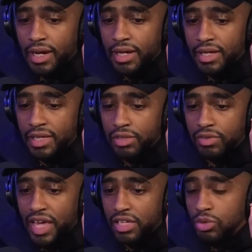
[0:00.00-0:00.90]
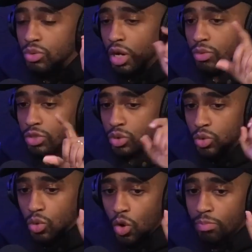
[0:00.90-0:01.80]
either that you don't
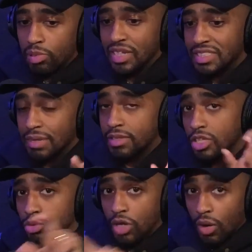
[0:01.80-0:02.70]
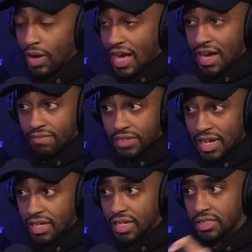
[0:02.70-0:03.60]
do or bring something you don't have.
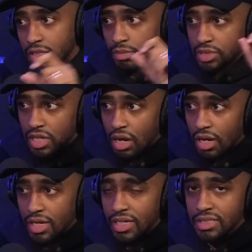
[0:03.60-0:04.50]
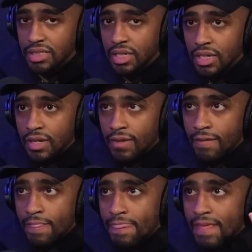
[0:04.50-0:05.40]
Like in terms of the audience,
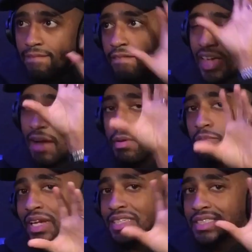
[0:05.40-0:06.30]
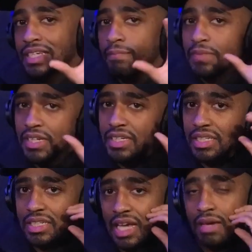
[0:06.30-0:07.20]
they've got to be bringing something to
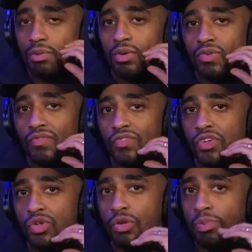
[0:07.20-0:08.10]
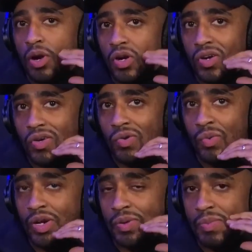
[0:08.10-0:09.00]
the table for you to partner
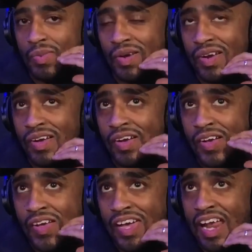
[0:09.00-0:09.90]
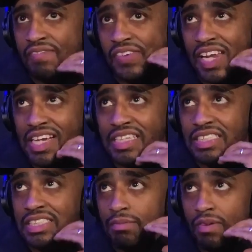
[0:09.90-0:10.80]
with them. And I feel like
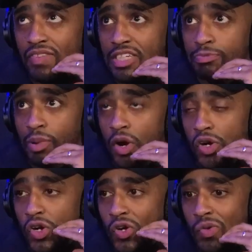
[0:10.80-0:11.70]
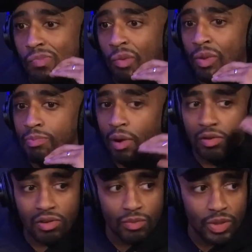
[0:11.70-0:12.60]
some of us partner, but we
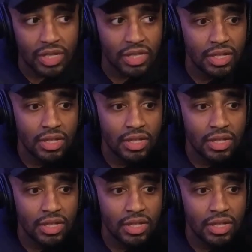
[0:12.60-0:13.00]
partnering with